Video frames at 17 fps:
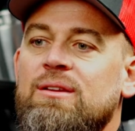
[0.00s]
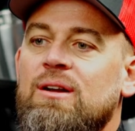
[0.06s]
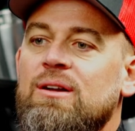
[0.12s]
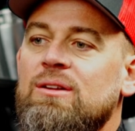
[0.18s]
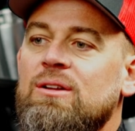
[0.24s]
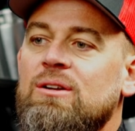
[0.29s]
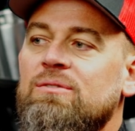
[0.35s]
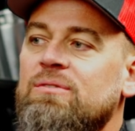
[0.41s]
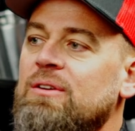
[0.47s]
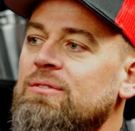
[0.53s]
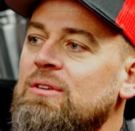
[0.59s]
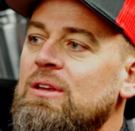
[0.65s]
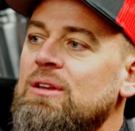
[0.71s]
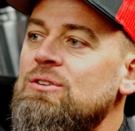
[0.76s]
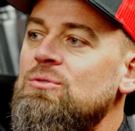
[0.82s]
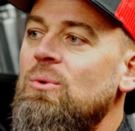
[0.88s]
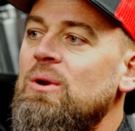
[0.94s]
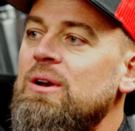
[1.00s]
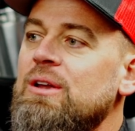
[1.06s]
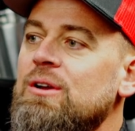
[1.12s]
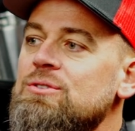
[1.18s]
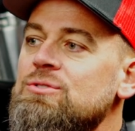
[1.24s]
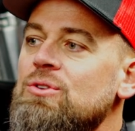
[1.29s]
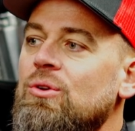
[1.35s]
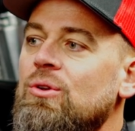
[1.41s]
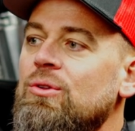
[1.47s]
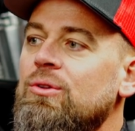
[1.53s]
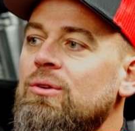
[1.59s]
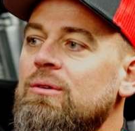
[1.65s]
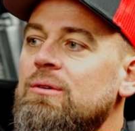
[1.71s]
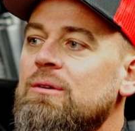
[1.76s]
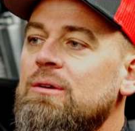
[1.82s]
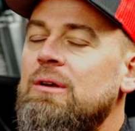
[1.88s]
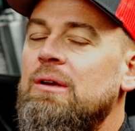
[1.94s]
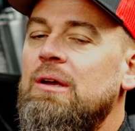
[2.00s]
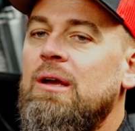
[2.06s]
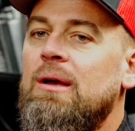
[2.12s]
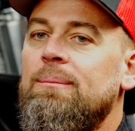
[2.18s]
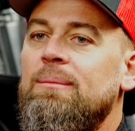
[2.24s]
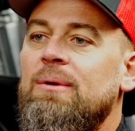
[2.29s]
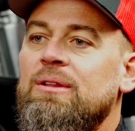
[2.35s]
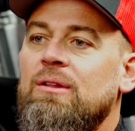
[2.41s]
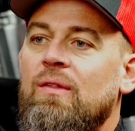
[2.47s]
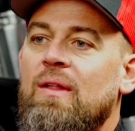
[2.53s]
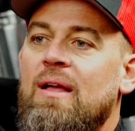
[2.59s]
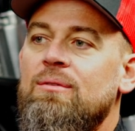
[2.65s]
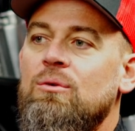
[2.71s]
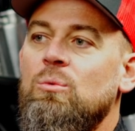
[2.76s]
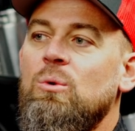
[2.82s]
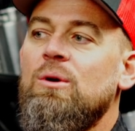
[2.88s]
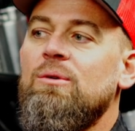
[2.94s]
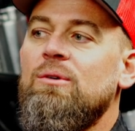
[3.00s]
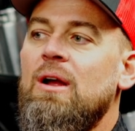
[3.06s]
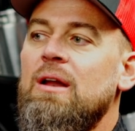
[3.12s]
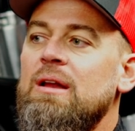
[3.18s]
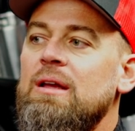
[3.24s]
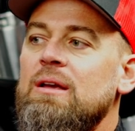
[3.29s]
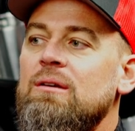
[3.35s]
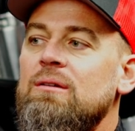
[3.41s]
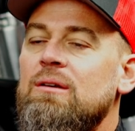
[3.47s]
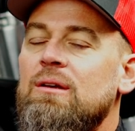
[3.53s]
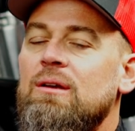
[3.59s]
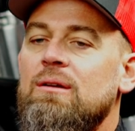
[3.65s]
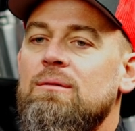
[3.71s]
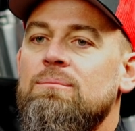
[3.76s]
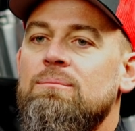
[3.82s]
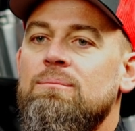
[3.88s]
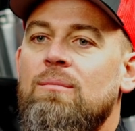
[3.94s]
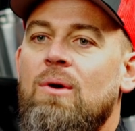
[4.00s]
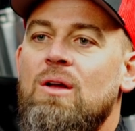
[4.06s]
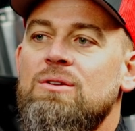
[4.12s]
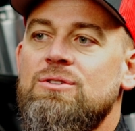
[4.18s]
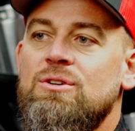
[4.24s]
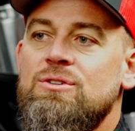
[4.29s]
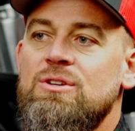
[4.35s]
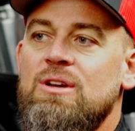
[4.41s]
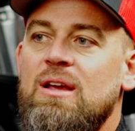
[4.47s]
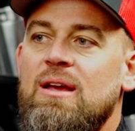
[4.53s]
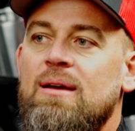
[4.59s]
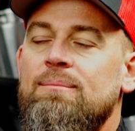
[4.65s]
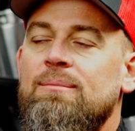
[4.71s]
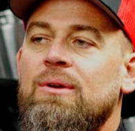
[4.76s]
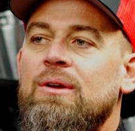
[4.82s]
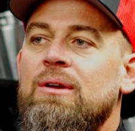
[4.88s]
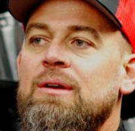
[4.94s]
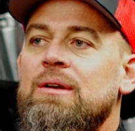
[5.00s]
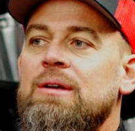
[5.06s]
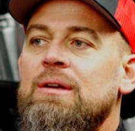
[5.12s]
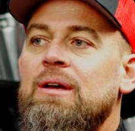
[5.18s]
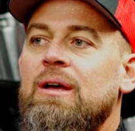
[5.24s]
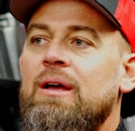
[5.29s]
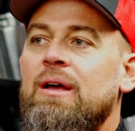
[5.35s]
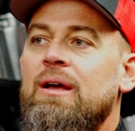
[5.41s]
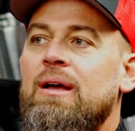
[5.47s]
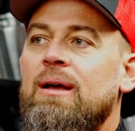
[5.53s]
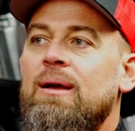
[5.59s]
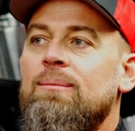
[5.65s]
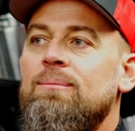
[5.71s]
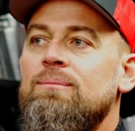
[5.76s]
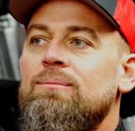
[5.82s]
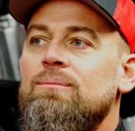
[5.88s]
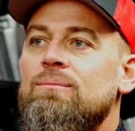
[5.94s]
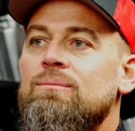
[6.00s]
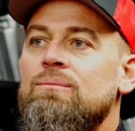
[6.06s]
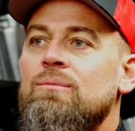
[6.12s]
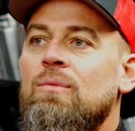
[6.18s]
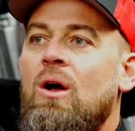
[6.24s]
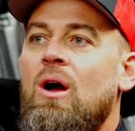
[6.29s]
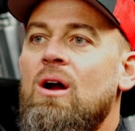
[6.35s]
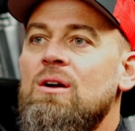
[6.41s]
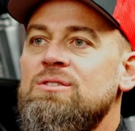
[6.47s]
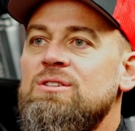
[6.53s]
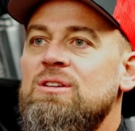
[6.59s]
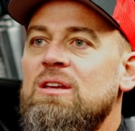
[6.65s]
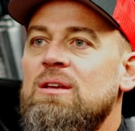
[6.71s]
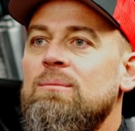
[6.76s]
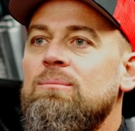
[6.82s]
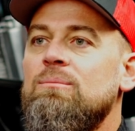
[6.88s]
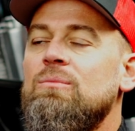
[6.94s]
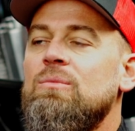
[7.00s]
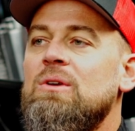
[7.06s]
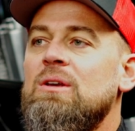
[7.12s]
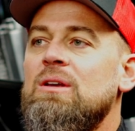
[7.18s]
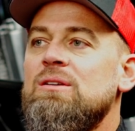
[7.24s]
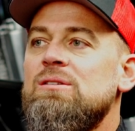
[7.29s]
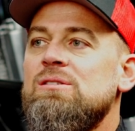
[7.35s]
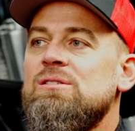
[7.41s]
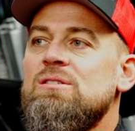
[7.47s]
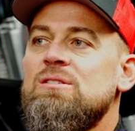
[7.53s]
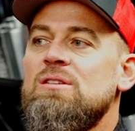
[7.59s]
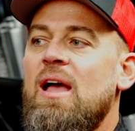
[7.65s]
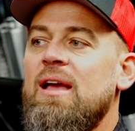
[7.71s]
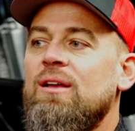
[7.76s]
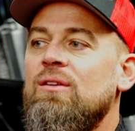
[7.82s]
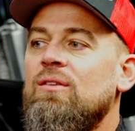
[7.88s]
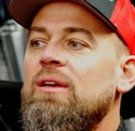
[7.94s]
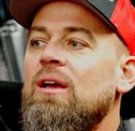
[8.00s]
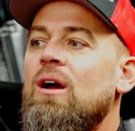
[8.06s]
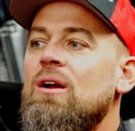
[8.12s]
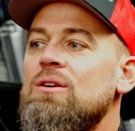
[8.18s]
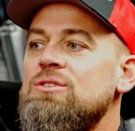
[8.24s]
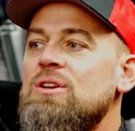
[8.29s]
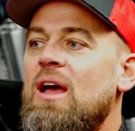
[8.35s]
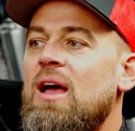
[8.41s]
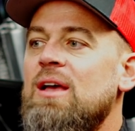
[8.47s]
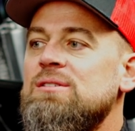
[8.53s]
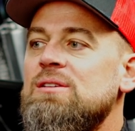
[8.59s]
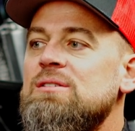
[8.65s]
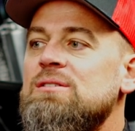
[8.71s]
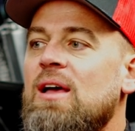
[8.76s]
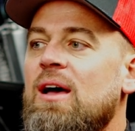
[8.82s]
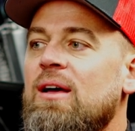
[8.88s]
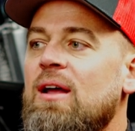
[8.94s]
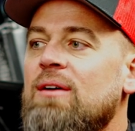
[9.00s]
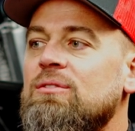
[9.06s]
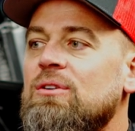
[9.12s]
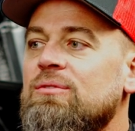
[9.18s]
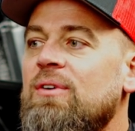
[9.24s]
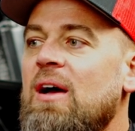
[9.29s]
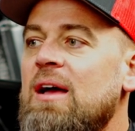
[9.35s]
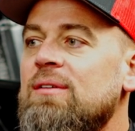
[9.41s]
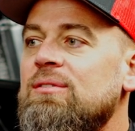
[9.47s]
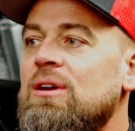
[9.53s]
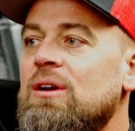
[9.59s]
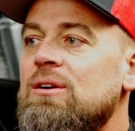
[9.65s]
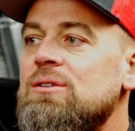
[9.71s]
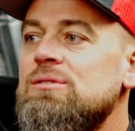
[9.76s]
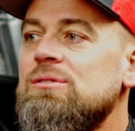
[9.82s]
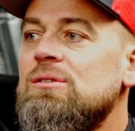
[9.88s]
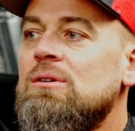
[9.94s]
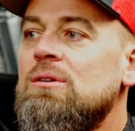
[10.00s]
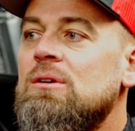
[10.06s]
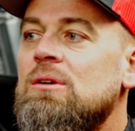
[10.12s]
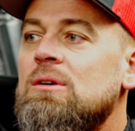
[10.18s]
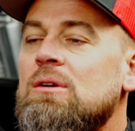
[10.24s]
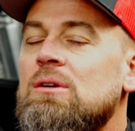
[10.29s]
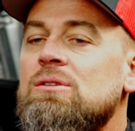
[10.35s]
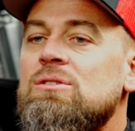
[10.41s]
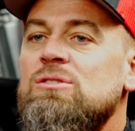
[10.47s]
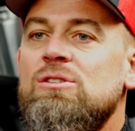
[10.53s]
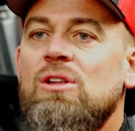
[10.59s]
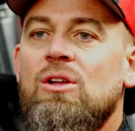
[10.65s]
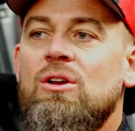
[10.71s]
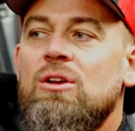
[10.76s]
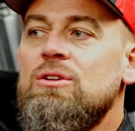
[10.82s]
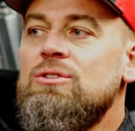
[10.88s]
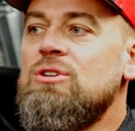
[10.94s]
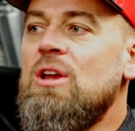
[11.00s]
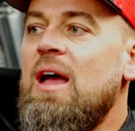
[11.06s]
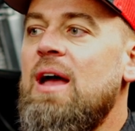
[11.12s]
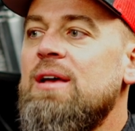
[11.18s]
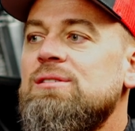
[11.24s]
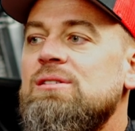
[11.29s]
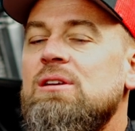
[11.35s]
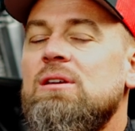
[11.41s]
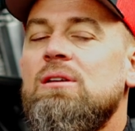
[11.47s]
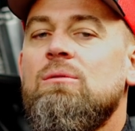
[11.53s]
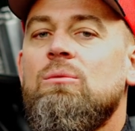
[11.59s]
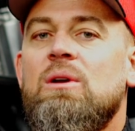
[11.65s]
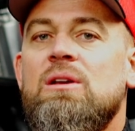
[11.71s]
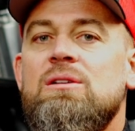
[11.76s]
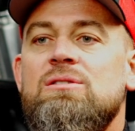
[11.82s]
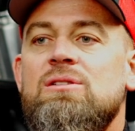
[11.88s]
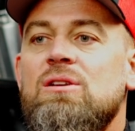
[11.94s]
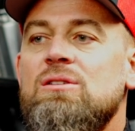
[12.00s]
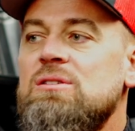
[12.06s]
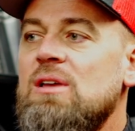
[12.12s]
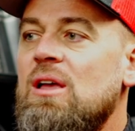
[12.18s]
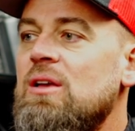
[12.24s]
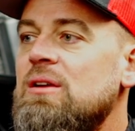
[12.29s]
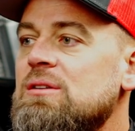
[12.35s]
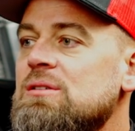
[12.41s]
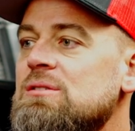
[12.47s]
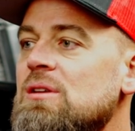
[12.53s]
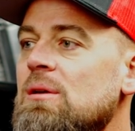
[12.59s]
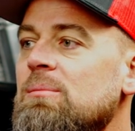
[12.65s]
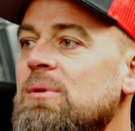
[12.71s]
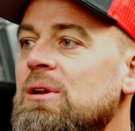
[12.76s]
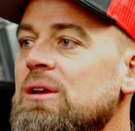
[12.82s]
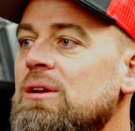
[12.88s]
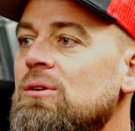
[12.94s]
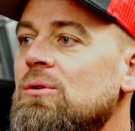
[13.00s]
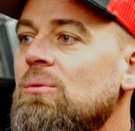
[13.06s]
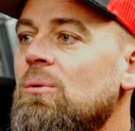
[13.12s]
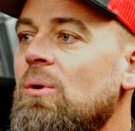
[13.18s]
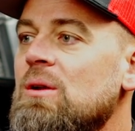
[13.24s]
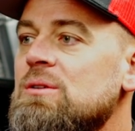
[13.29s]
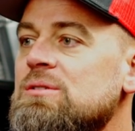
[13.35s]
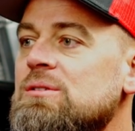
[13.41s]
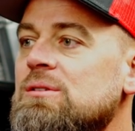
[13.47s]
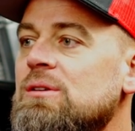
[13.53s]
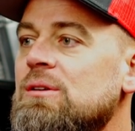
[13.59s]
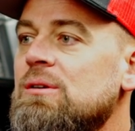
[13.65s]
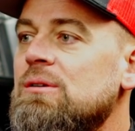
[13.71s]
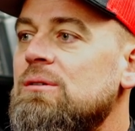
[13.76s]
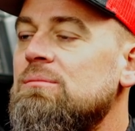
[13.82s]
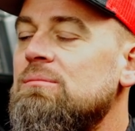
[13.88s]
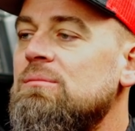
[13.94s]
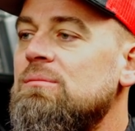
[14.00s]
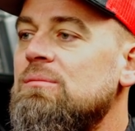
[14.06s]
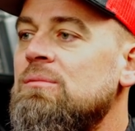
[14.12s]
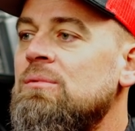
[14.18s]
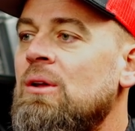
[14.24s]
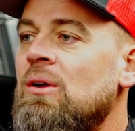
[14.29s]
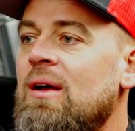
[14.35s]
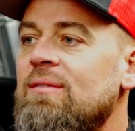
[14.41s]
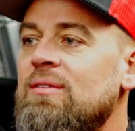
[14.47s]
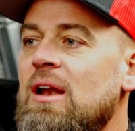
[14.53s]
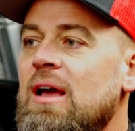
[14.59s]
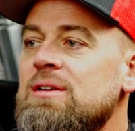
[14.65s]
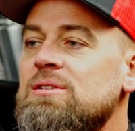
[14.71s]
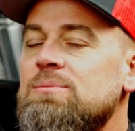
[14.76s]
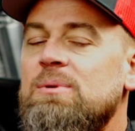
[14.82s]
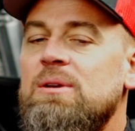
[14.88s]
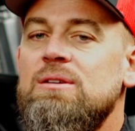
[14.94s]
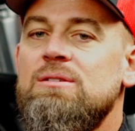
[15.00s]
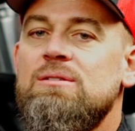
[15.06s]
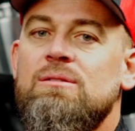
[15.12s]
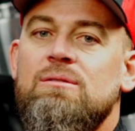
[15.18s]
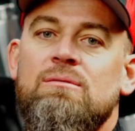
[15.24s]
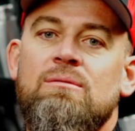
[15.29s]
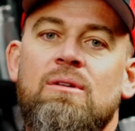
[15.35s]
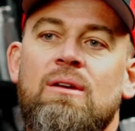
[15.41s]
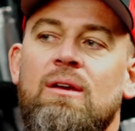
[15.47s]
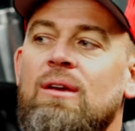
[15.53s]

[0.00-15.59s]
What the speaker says: there that are 15, 20 years old. At the level we're running at Monster Jam, our team is cycling our chassis out after 5 years. Still a good chassis. We can still sell it to somebody who wants to, have a nice piece and